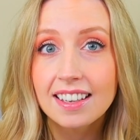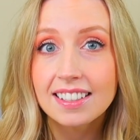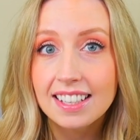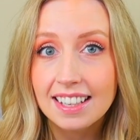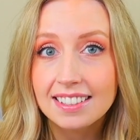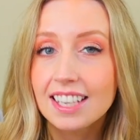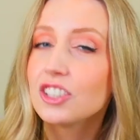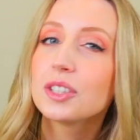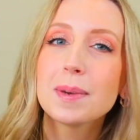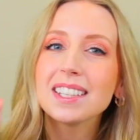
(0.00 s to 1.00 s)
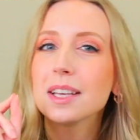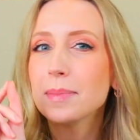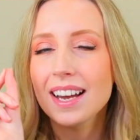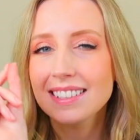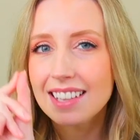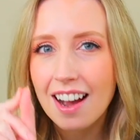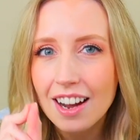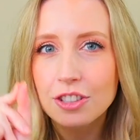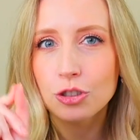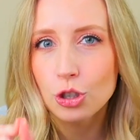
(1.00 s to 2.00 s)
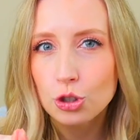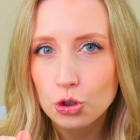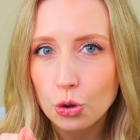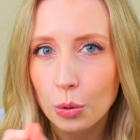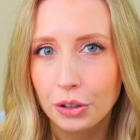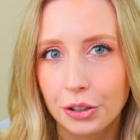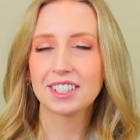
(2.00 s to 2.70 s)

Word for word: to this. It just makes them a touch shorter.